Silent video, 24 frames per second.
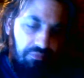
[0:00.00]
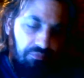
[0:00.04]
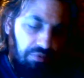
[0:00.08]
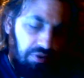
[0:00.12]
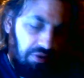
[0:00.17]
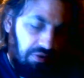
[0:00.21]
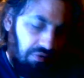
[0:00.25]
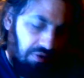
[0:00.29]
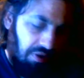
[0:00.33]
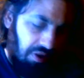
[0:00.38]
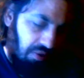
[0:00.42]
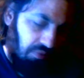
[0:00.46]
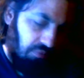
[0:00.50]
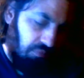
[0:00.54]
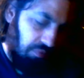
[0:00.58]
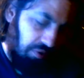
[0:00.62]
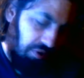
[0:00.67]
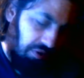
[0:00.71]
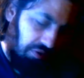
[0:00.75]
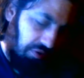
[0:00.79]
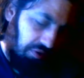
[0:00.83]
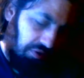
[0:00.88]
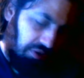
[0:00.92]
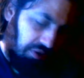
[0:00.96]
and figure out
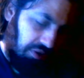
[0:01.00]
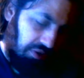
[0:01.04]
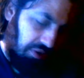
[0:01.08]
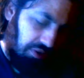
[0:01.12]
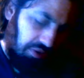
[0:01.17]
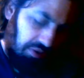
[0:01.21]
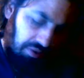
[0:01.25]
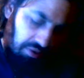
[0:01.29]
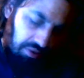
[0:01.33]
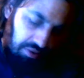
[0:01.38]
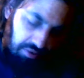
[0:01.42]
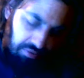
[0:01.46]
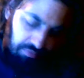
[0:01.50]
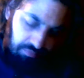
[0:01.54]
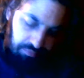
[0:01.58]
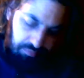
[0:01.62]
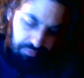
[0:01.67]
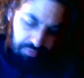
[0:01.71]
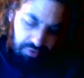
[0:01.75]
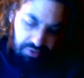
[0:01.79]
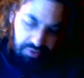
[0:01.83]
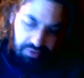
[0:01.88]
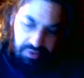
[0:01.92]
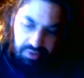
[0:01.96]
where to
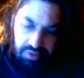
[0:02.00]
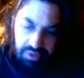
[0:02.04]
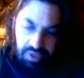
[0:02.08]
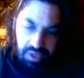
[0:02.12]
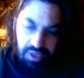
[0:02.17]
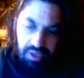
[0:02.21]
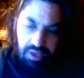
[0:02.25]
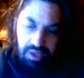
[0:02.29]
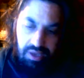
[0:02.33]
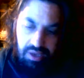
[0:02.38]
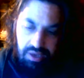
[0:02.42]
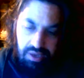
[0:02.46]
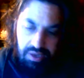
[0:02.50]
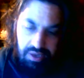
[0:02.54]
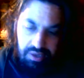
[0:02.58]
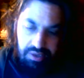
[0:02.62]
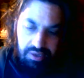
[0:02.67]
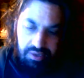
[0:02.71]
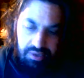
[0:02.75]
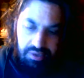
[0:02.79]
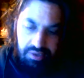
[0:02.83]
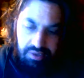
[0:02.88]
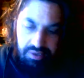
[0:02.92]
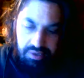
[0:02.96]
put the
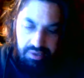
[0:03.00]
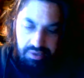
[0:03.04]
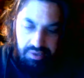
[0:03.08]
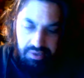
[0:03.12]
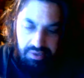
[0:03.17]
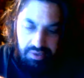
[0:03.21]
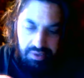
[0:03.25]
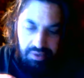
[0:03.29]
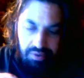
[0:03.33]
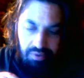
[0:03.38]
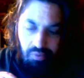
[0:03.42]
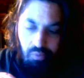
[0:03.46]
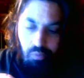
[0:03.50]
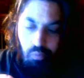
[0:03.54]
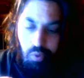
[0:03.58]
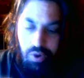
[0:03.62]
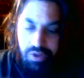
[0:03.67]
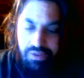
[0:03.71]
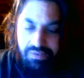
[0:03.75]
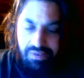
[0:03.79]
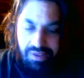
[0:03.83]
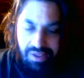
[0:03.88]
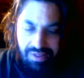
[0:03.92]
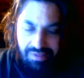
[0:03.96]

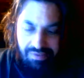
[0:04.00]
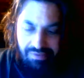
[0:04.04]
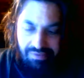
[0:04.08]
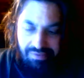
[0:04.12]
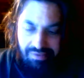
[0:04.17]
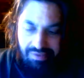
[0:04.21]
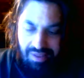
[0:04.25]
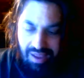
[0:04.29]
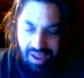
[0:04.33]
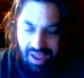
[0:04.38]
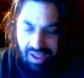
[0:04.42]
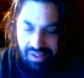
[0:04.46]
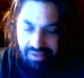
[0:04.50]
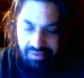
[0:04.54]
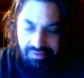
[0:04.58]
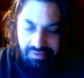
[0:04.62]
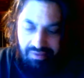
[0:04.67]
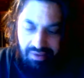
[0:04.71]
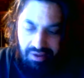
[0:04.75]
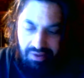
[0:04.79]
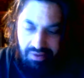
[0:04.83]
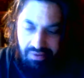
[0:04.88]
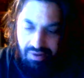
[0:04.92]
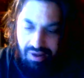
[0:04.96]
what's inside
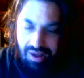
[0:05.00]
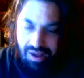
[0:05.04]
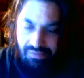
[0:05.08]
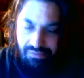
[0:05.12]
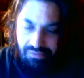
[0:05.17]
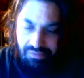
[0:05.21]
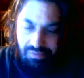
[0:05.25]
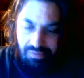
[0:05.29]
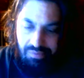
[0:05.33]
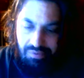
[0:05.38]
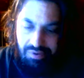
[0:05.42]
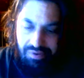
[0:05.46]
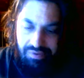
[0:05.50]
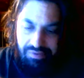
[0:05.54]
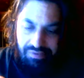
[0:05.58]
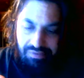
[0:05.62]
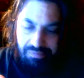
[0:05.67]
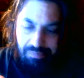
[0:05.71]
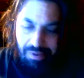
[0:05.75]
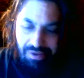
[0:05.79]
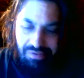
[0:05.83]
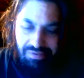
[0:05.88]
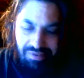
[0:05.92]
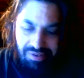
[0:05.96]
sticker afterwards,
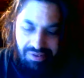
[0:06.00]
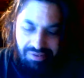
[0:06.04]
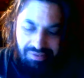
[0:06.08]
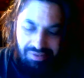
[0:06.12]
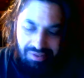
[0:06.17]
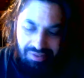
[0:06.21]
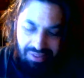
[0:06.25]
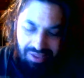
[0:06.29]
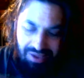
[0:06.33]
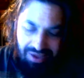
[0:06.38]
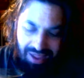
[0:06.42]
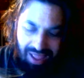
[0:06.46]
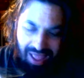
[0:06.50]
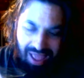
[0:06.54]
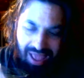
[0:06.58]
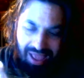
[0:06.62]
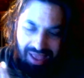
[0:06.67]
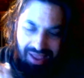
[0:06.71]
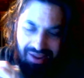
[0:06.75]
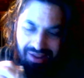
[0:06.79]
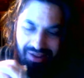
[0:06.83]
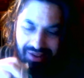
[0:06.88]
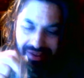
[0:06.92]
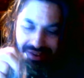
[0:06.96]
especially because it
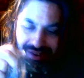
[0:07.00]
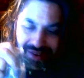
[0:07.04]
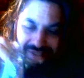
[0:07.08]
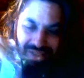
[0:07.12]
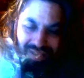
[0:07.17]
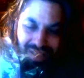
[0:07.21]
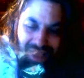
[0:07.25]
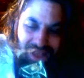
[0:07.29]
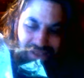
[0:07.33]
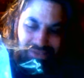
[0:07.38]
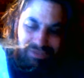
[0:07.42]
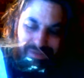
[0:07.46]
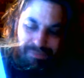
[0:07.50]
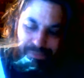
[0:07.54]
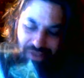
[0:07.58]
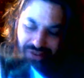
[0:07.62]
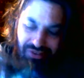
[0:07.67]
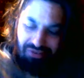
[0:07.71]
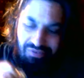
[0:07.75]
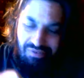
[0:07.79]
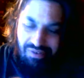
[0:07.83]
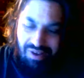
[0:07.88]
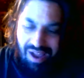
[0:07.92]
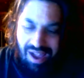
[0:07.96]
has the
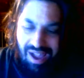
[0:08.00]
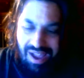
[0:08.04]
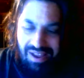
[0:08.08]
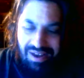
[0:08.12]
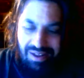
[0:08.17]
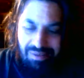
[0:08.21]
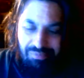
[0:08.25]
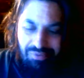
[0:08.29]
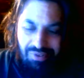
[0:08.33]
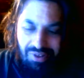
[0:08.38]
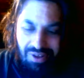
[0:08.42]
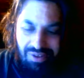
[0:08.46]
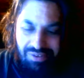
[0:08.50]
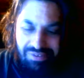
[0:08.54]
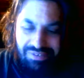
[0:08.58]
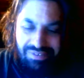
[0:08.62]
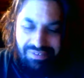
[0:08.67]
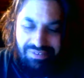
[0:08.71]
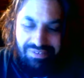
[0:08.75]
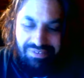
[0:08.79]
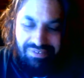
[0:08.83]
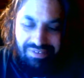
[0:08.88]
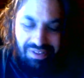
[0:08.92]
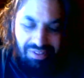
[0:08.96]
mystery items all
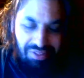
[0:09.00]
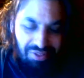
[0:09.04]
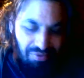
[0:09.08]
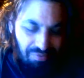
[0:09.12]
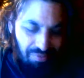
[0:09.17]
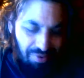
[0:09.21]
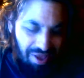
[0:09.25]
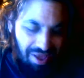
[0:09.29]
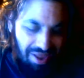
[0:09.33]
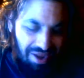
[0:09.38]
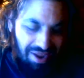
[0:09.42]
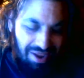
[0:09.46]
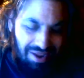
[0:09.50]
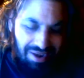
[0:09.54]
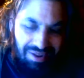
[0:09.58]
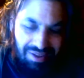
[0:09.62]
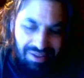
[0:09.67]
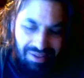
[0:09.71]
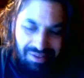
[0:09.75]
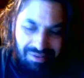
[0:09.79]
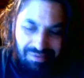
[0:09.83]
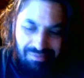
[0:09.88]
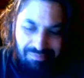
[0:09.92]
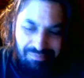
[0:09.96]
silhouetted,
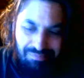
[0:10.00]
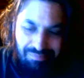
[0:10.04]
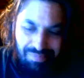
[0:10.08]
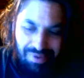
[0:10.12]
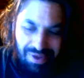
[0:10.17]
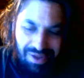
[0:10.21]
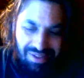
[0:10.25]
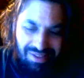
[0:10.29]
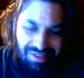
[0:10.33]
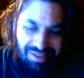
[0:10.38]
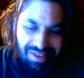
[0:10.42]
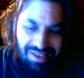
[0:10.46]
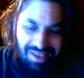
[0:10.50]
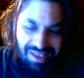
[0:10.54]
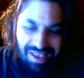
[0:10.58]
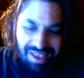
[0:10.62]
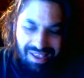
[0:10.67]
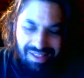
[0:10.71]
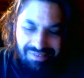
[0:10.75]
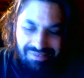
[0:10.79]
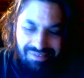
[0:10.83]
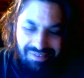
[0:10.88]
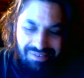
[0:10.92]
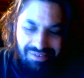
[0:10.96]
but
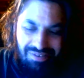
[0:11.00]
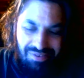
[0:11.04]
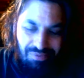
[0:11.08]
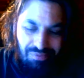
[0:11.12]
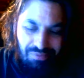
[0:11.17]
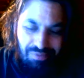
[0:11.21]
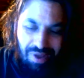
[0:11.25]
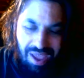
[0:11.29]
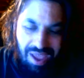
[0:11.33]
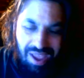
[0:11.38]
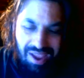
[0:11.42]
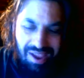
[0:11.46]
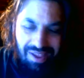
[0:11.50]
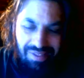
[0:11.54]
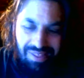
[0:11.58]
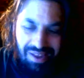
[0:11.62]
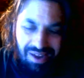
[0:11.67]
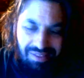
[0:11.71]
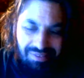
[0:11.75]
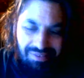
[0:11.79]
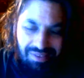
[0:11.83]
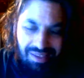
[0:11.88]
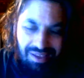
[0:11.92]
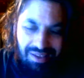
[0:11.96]
in such a way
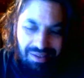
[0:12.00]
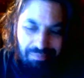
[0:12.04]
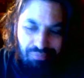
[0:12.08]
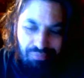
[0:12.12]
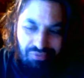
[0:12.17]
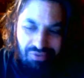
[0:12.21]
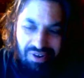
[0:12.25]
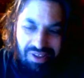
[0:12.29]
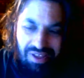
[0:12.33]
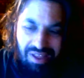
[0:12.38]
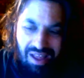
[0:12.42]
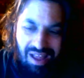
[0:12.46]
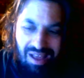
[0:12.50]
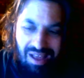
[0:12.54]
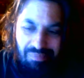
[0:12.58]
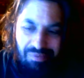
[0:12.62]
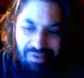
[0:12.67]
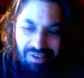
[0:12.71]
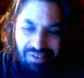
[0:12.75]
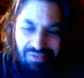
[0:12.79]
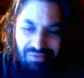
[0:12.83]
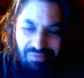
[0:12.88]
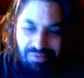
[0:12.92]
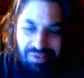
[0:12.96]
that it's pretty
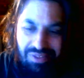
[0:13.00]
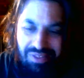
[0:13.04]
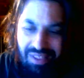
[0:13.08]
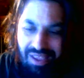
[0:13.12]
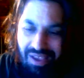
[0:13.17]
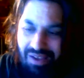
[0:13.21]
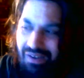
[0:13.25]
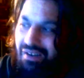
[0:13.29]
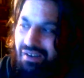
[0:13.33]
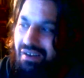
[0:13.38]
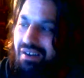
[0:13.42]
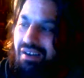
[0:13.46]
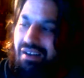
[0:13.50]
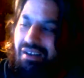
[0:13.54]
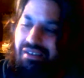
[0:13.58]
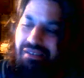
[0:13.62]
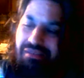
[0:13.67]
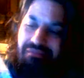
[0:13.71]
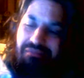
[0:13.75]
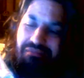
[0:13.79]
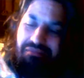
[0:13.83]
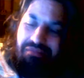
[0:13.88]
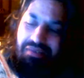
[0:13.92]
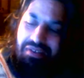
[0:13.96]
obvious what they are.
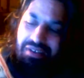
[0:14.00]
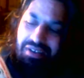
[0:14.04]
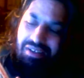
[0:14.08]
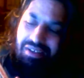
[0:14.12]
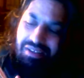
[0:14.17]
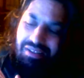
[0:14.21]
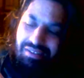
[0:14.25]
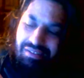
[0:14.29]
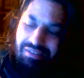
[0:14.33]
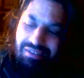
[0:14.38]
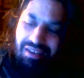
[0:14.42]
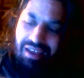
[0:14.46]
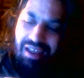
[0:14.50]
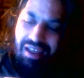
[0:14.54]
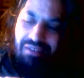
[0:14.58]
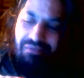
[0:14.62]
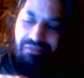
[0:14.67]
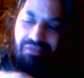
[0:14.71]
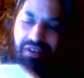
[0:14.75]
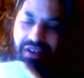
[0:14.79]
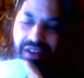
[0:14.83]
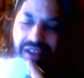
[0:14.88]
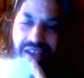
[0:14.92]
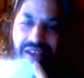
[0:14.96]
It's kind of
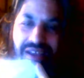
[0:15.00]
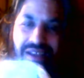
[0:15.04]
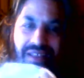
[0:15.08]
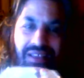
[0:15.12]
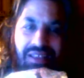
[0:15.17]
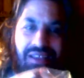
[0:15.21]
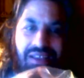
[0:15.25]
funny,